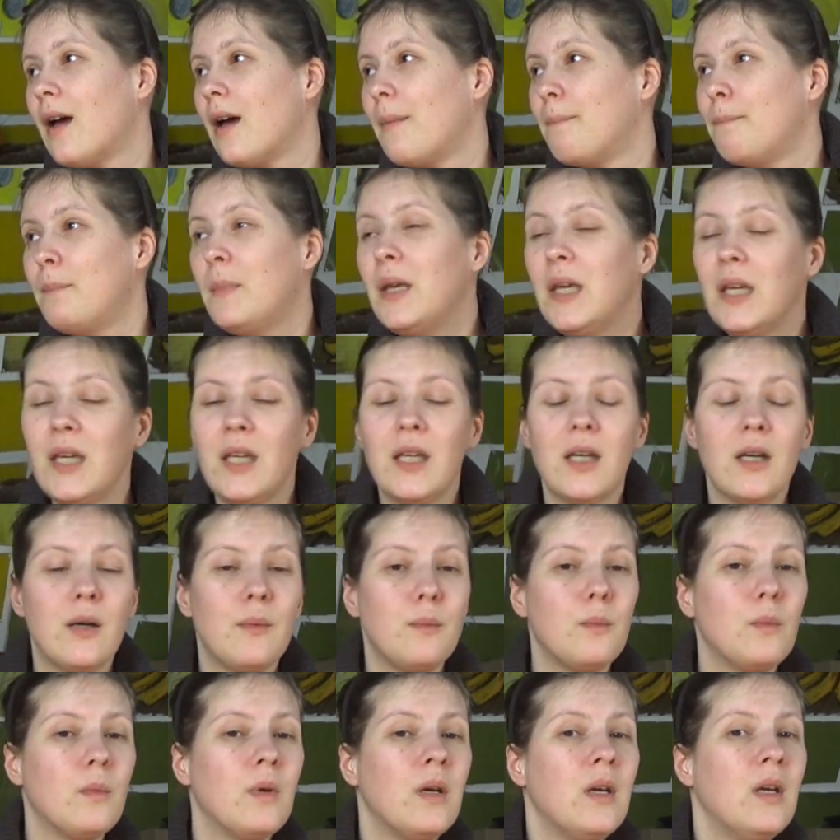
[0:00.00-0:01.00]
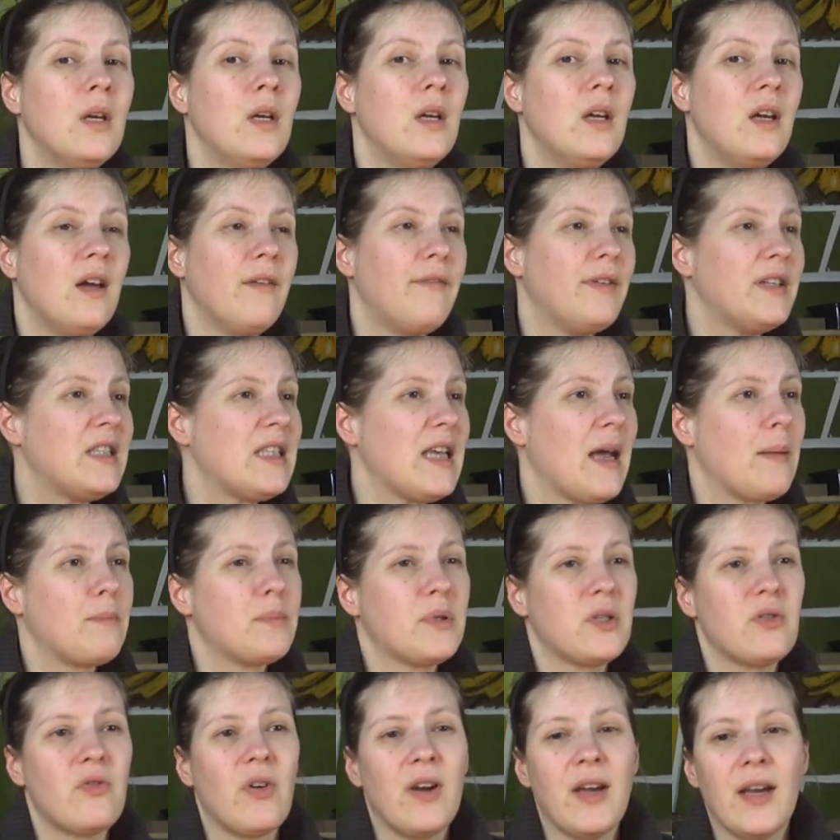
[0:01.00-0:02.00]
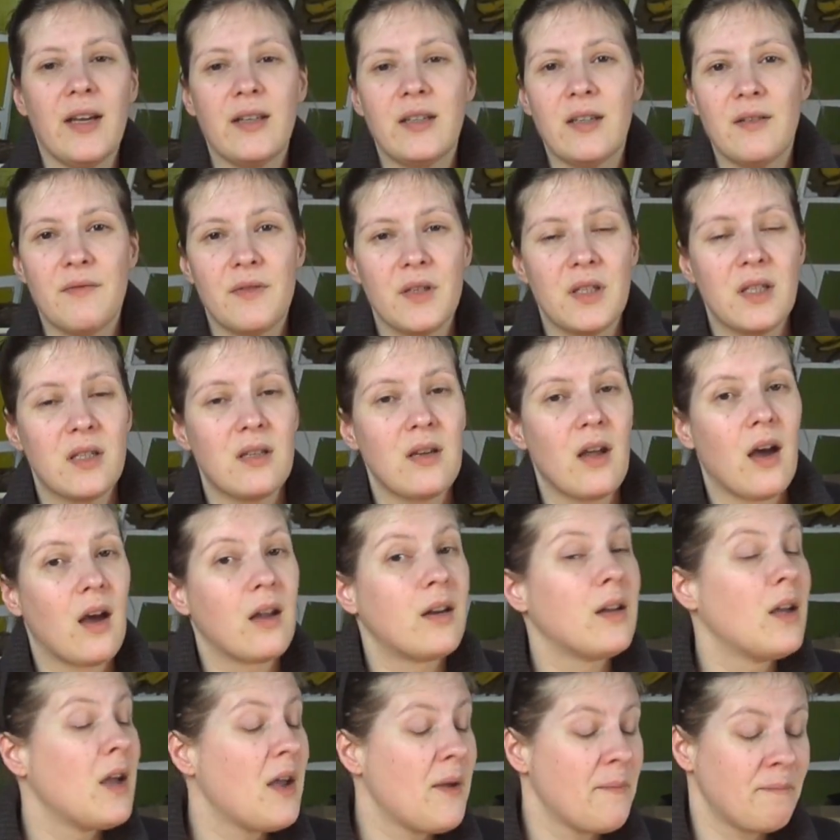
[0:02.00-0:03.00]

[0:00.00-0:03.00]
medium, if it's abstract, if it's not,